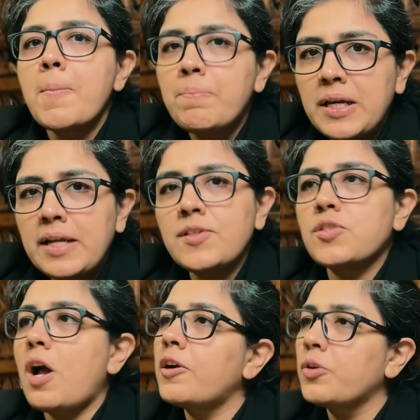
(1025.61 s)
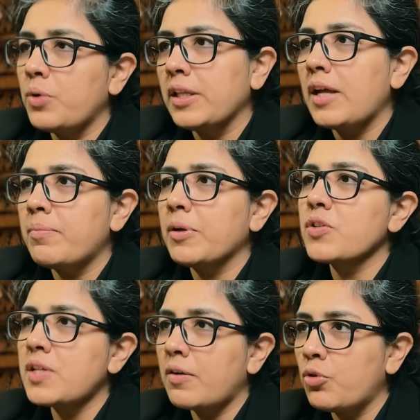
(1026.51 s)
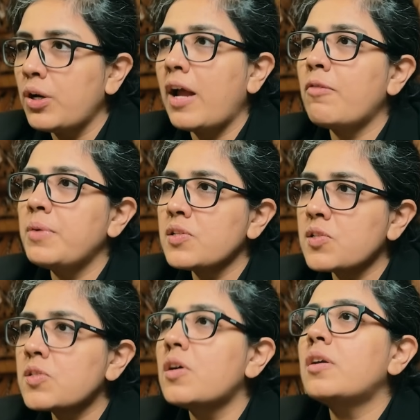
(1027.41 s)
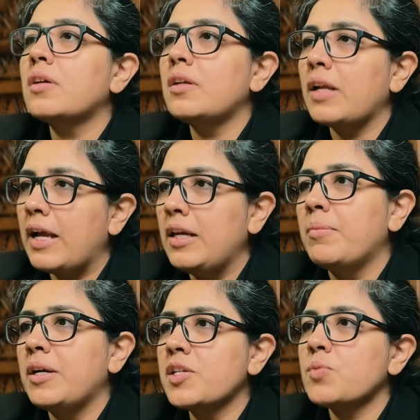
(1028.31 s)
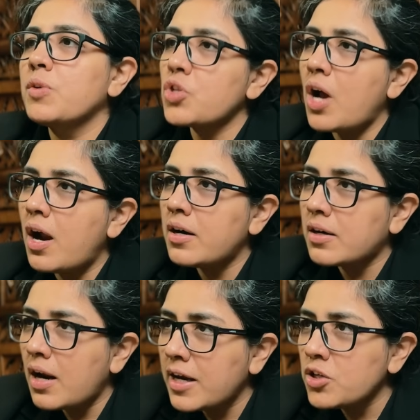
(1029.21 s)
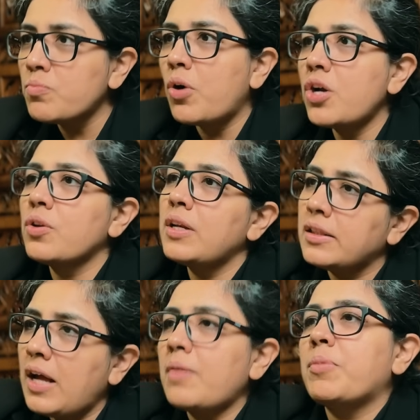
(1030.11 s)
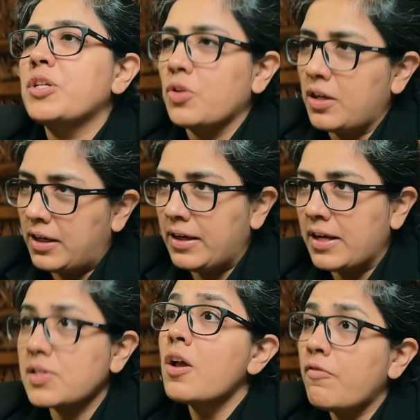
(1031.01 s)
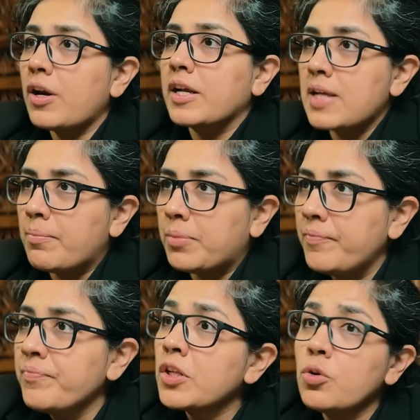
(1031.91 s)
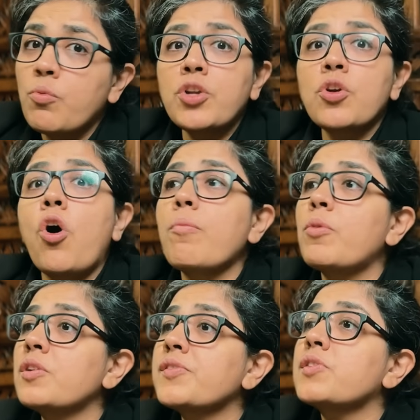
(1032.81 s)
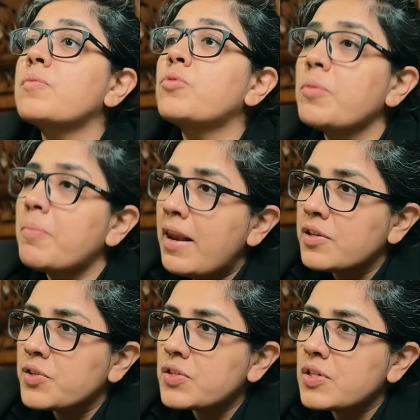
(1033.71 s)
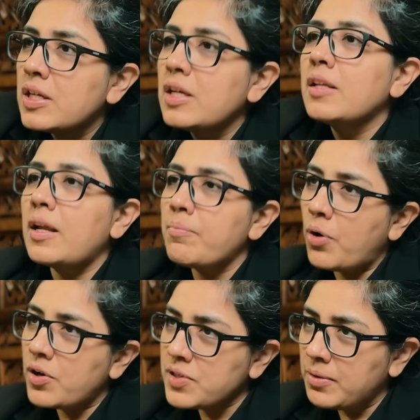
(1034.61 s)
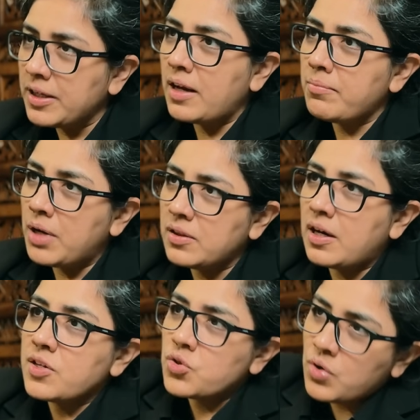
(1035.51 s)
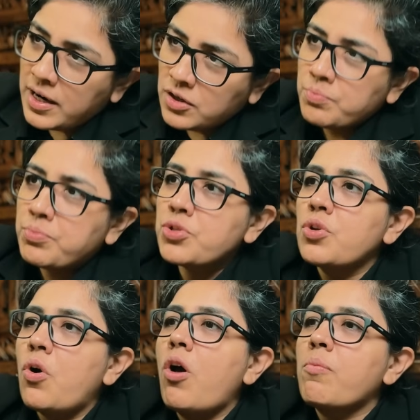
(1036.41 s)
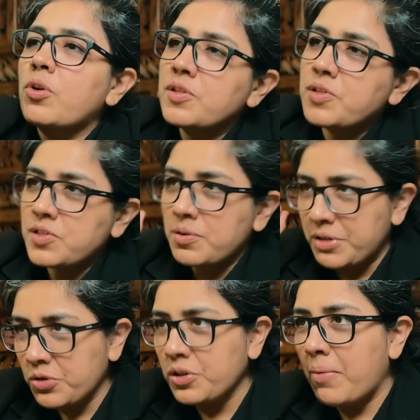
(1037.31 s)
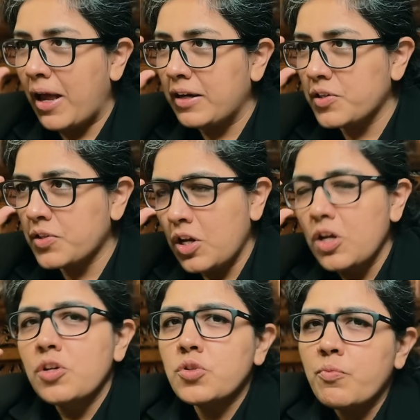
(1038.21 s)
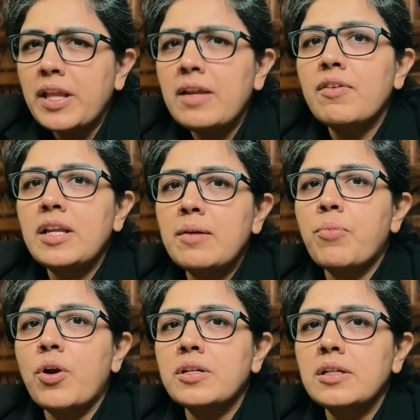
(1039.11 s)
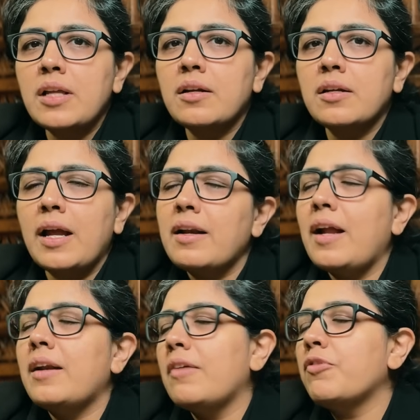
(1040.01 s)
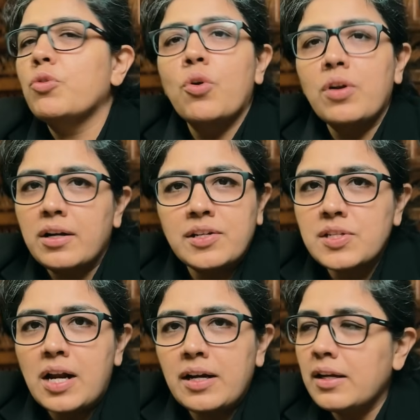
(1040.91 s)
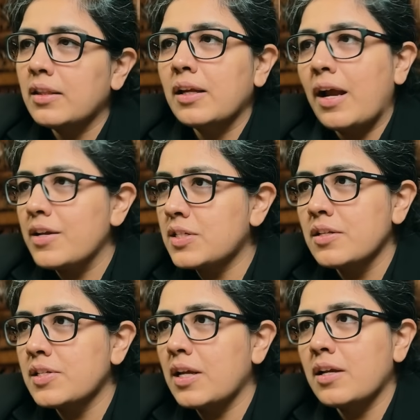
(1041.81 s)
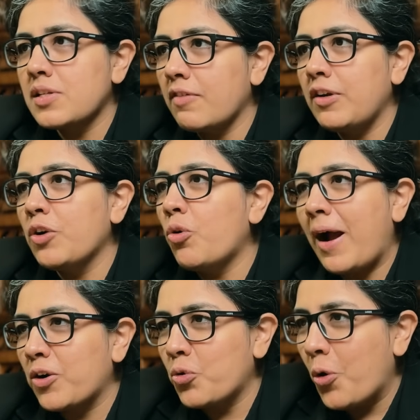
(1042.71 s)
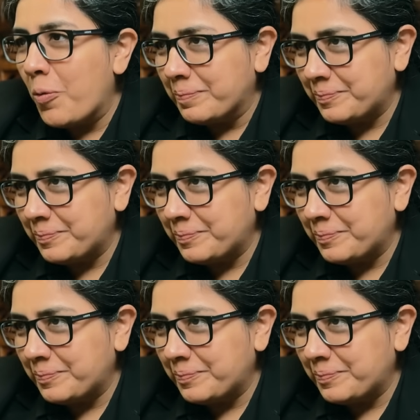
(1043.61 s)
Please start doing that, because there would have been certain elements which are trying to modulate that particular illness. For example, you want your hormonal system to be balanced. Then possibly that mantra is trying to push your hormonal system into the balance. So very, very important that, and if you don't understand anything, I still say safely go back to Om.